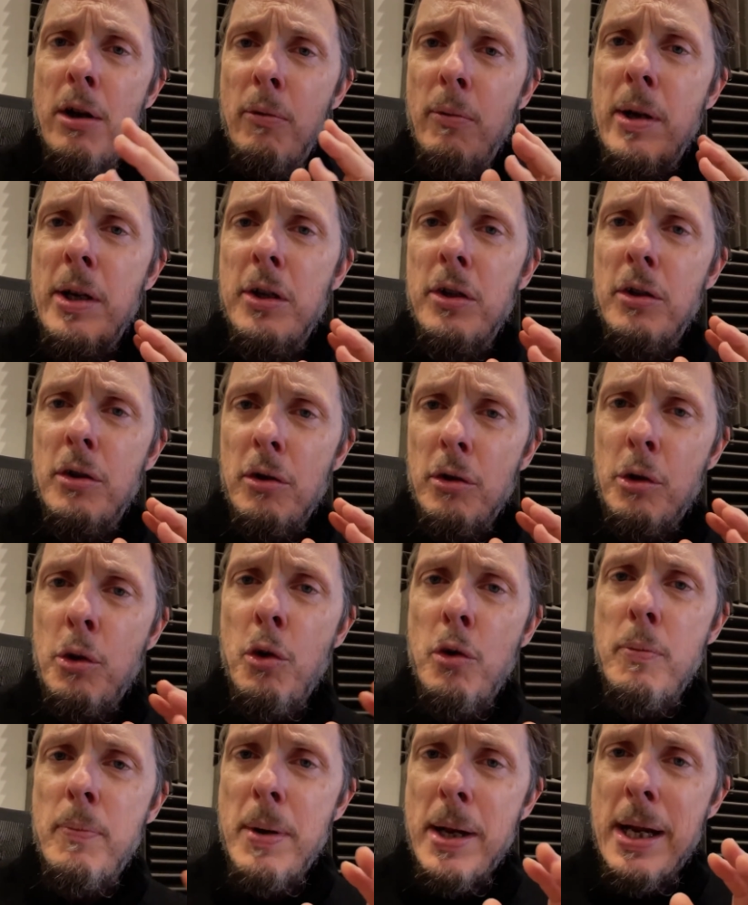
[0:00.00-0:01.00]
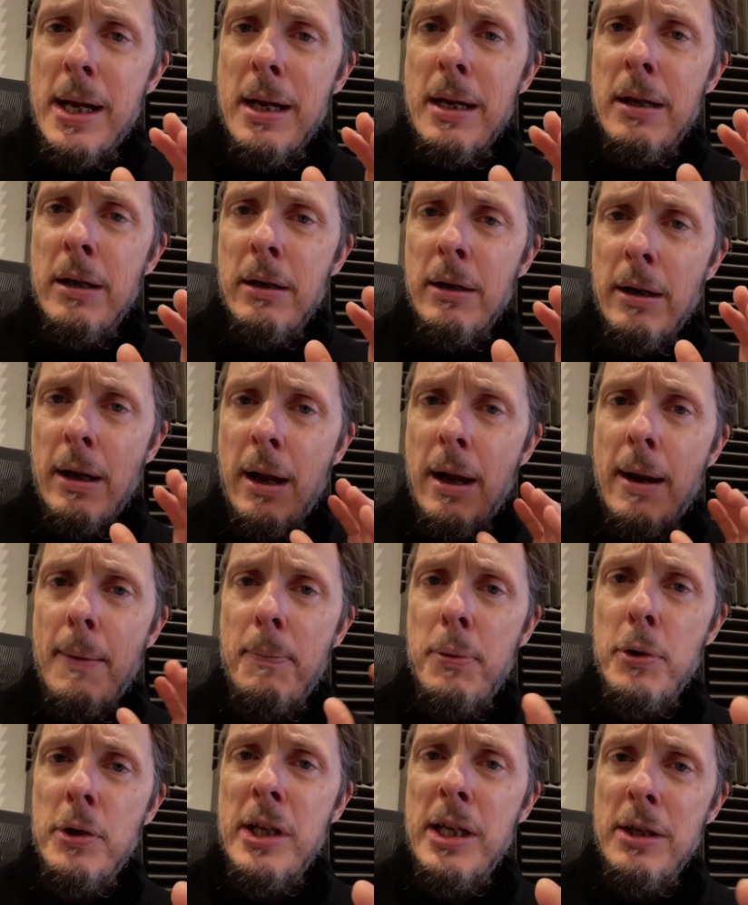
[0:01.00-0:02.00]
which could be uh,
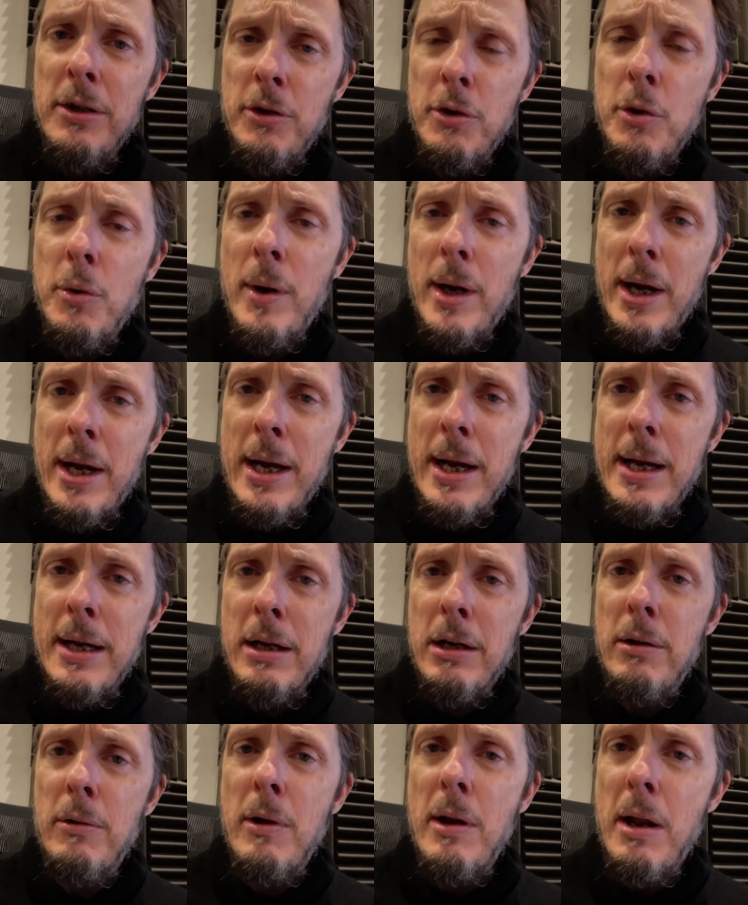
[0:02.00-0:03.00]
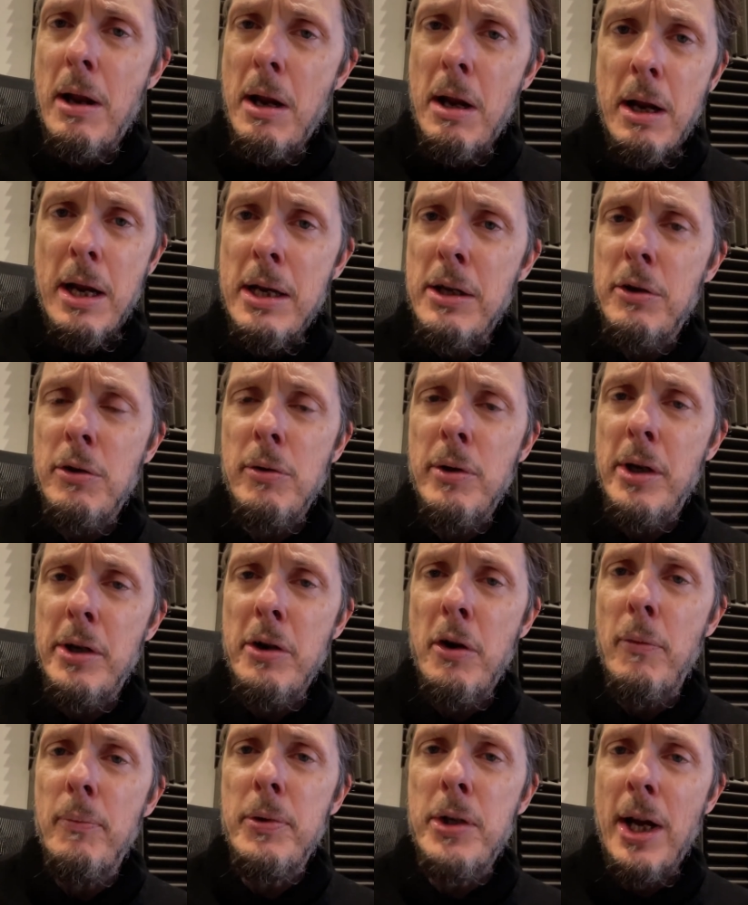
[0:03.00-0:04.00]
put into a uh, into
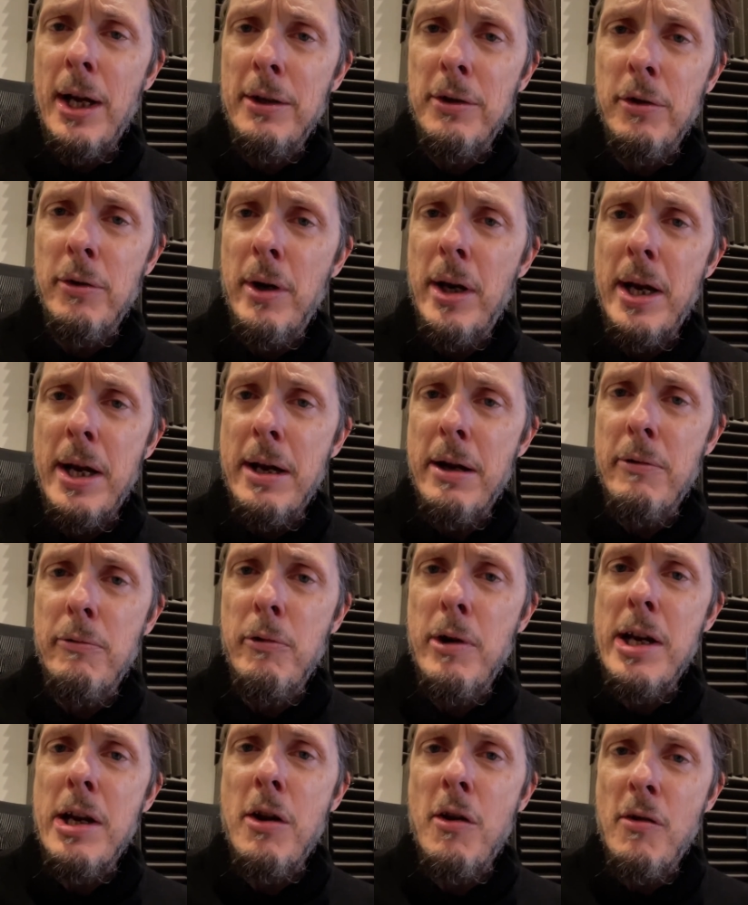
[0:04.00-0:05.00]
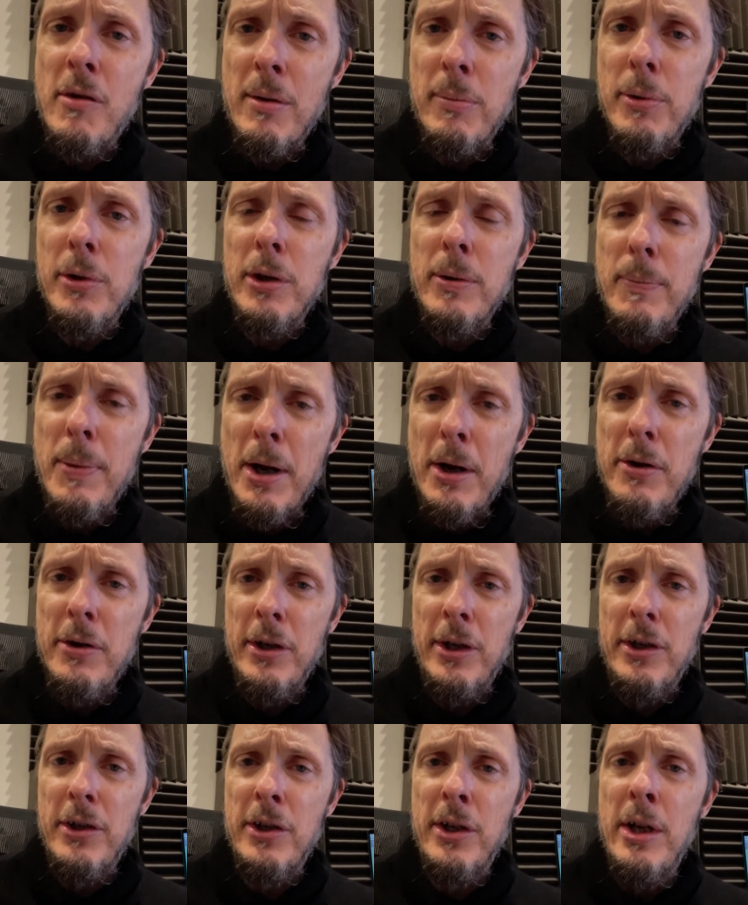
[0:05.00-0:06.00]
an object or a reusable
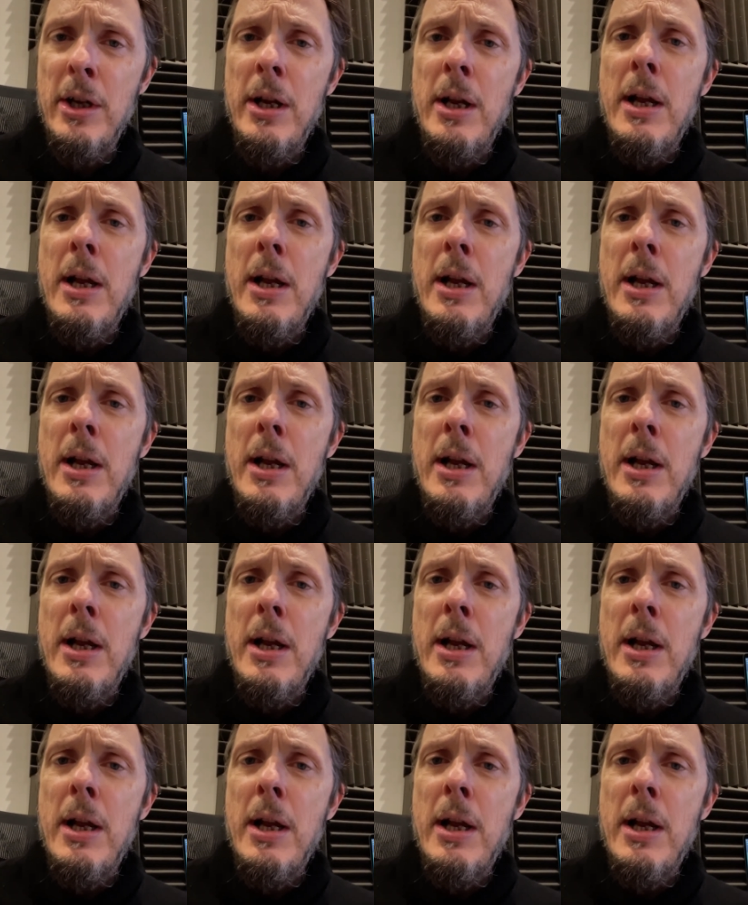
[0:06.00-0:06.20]
component?